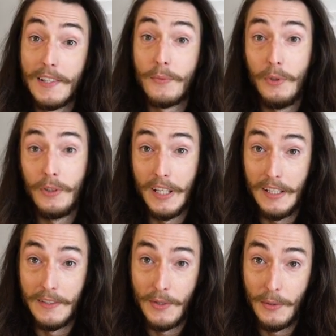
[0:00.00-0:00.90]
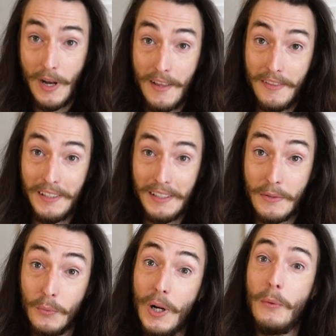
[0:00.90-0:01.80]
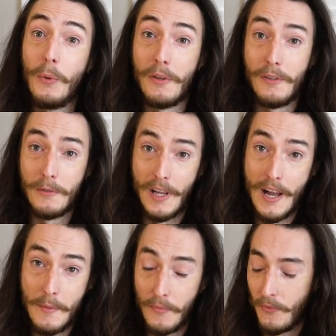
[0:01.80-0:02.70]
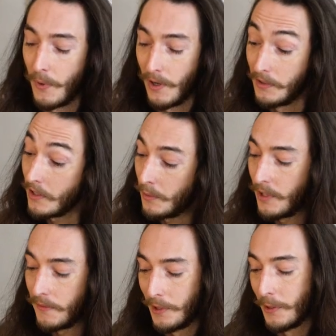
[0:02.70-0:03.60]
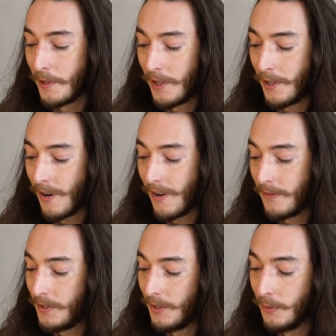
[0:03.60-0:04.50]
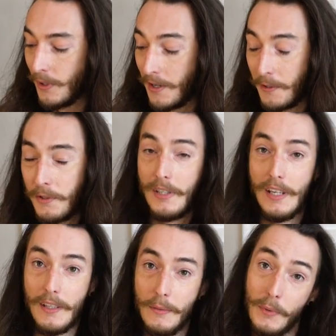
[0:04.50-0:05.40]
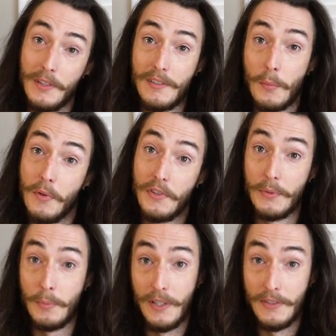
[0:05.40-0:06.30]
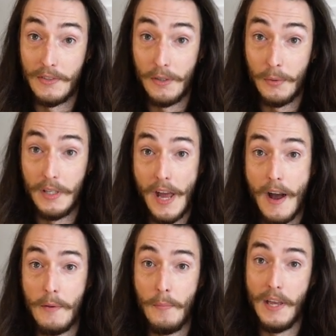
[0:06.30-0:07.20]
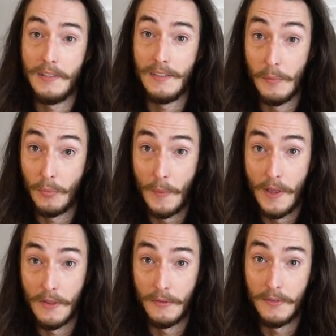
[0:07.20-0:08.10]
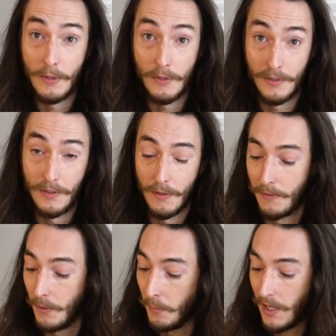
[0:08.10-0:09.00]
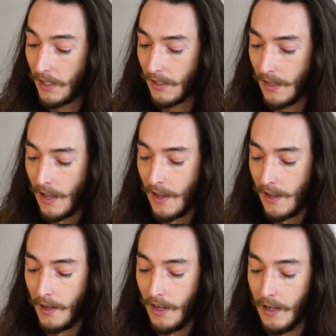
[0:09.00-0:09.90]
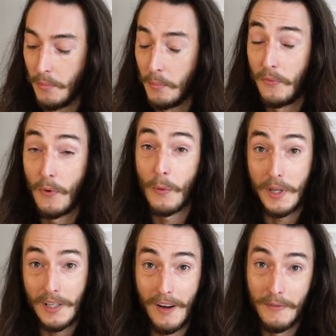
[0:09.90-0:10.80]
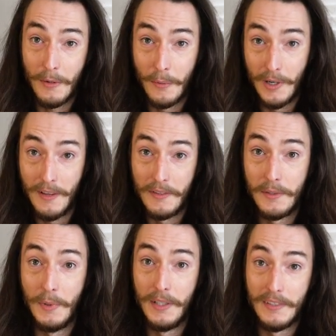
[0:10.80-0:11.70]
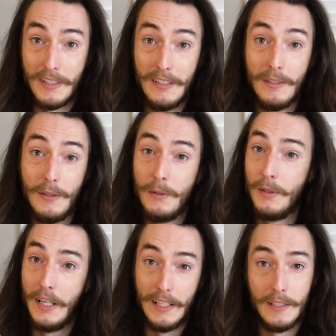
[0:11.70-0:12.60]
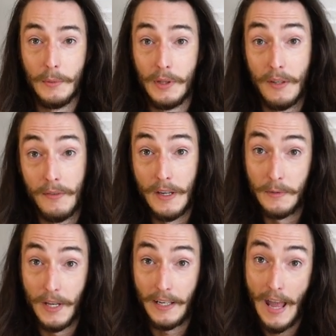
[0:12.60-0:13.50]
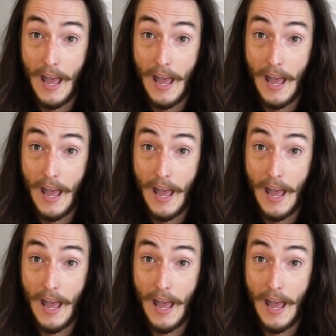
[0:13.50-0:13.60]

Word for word: As we'll get into, I think it's well worth your time for a little bit of a learning curve to understand what some of these buttons do and how to best implement their features in your filmmaking. Uh, but before we cover what all these buttons can do and what the Feiyutech